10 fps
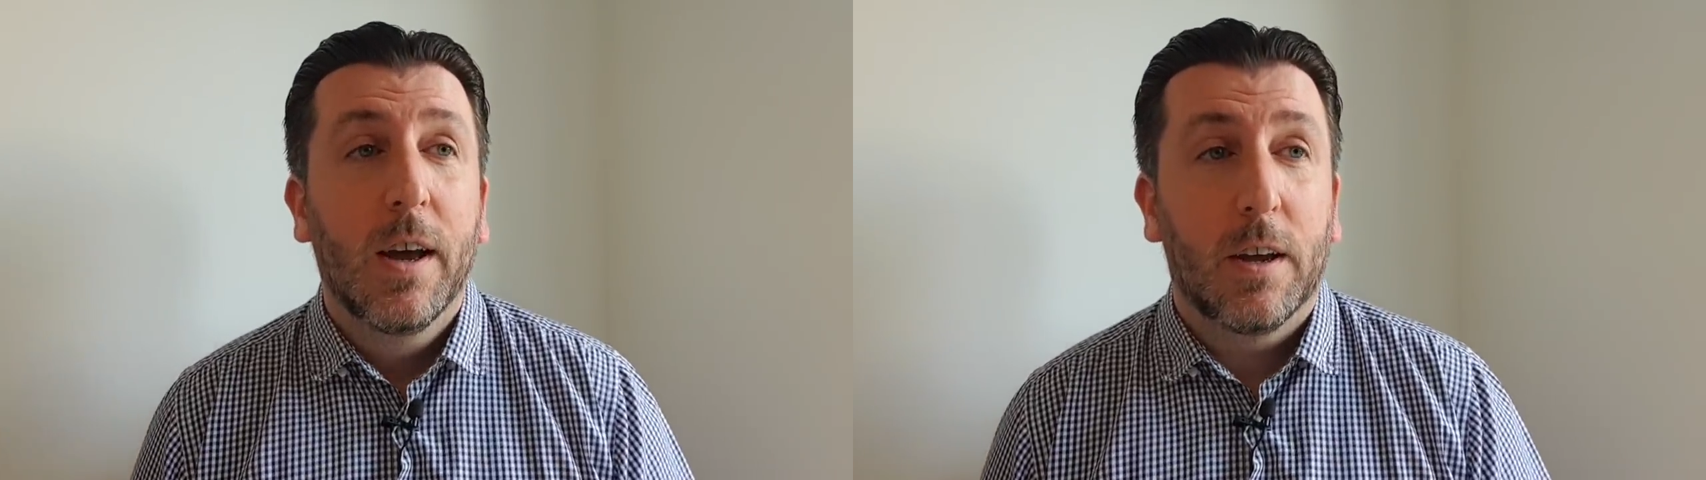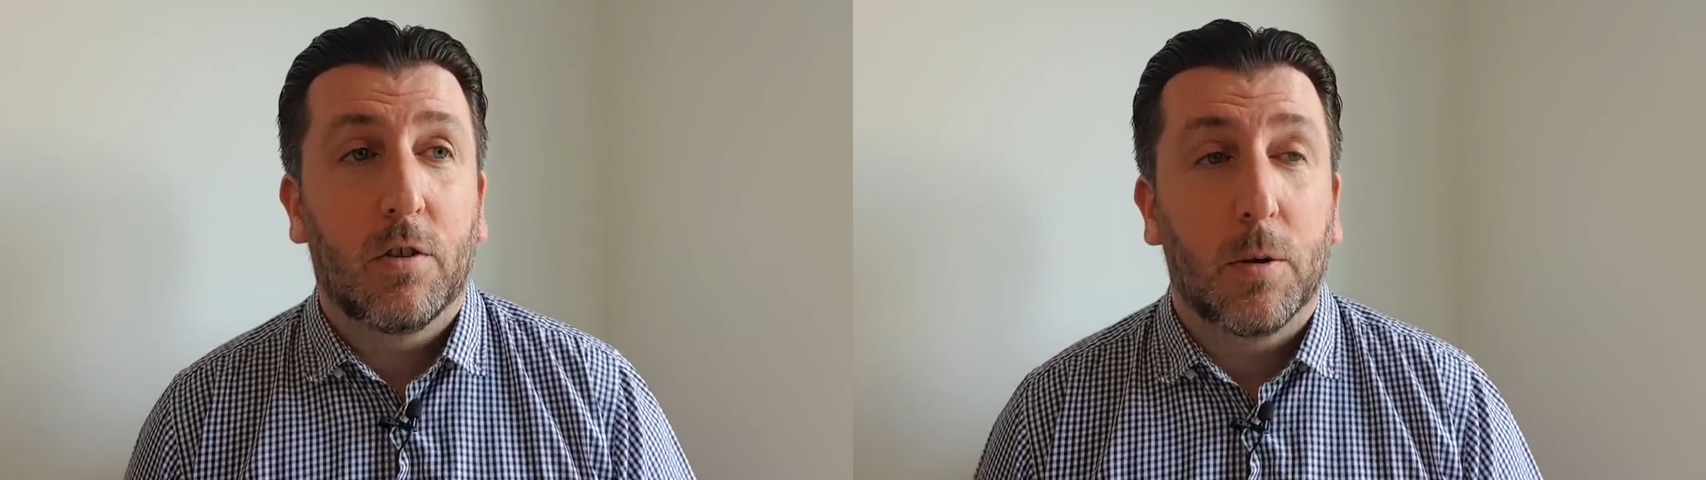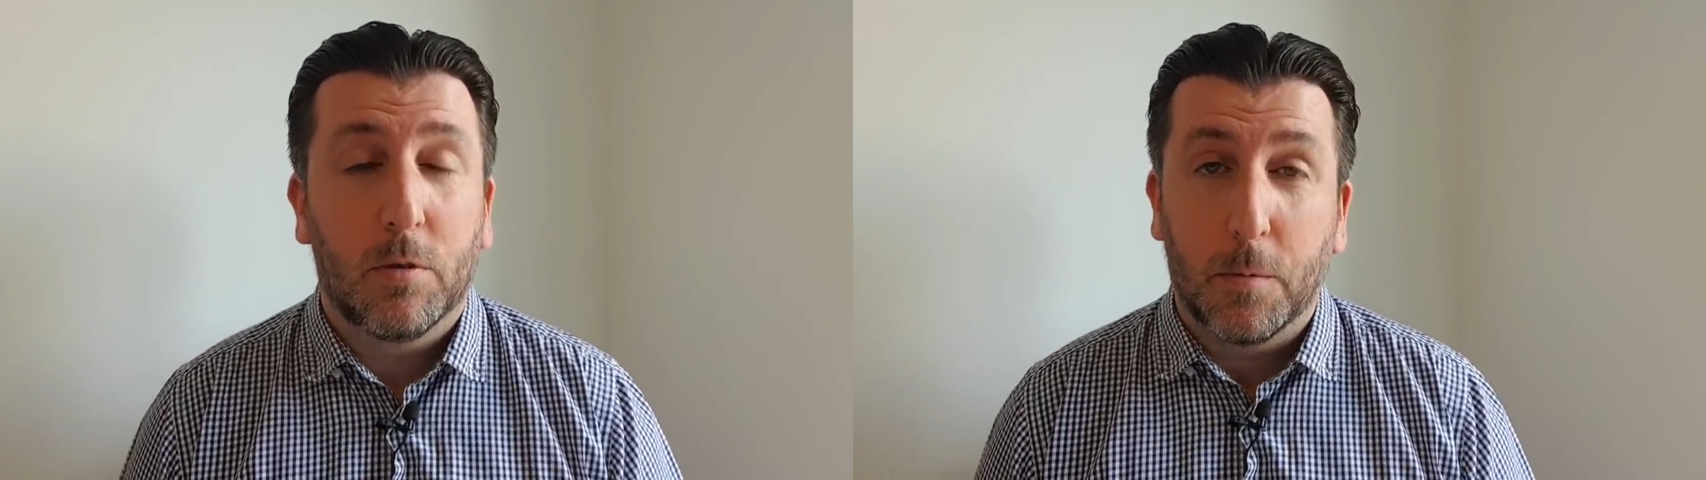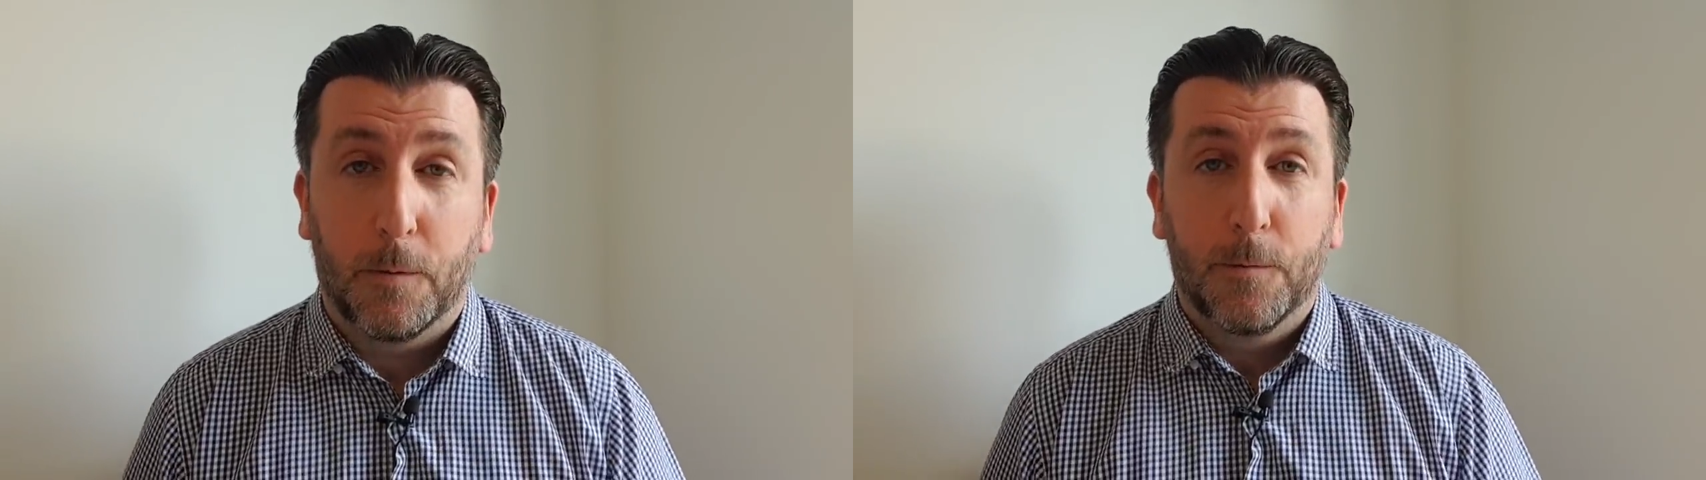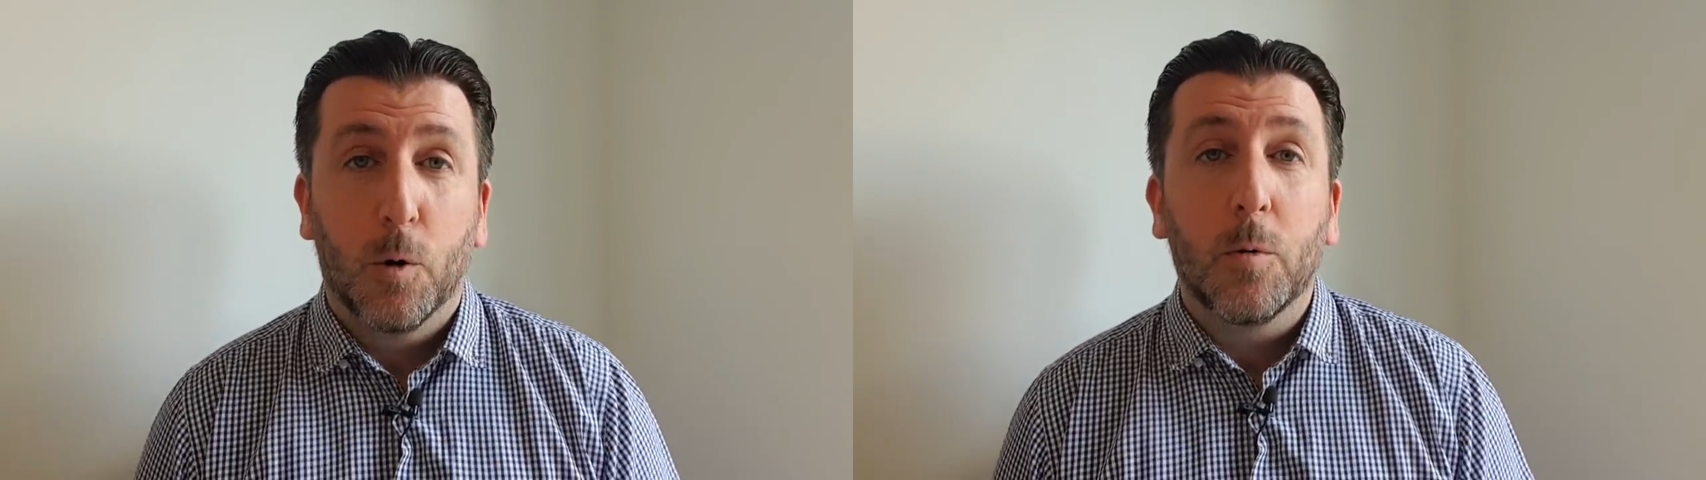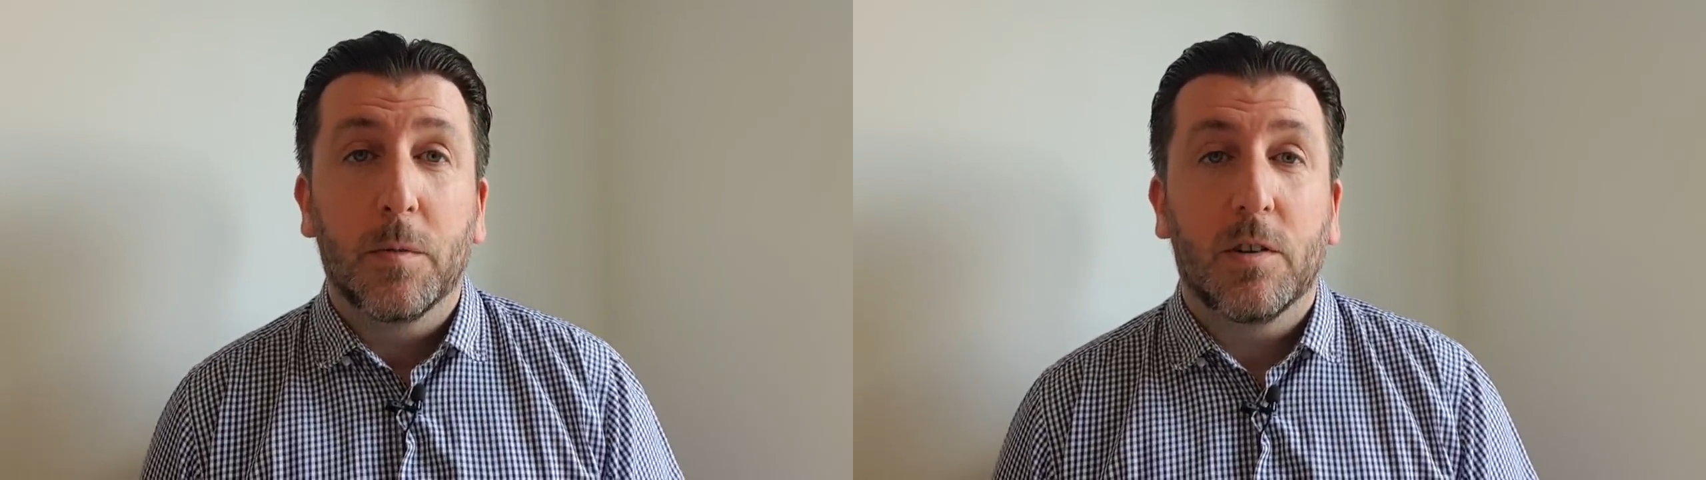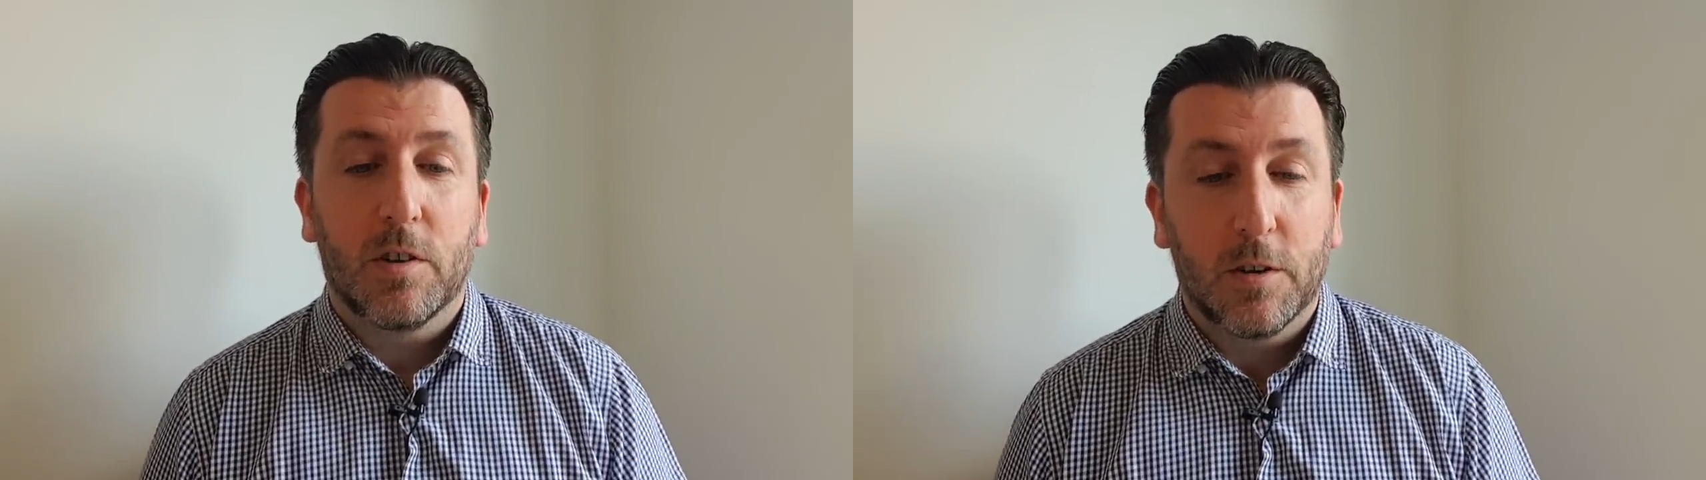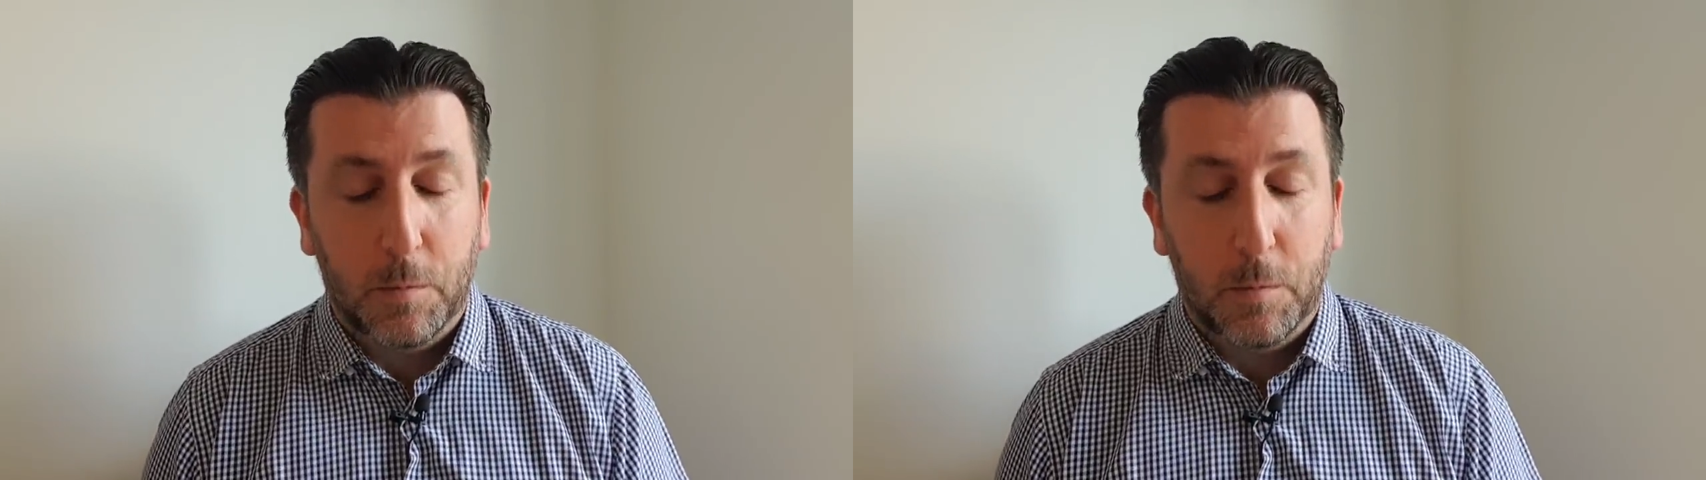in terms of the performances,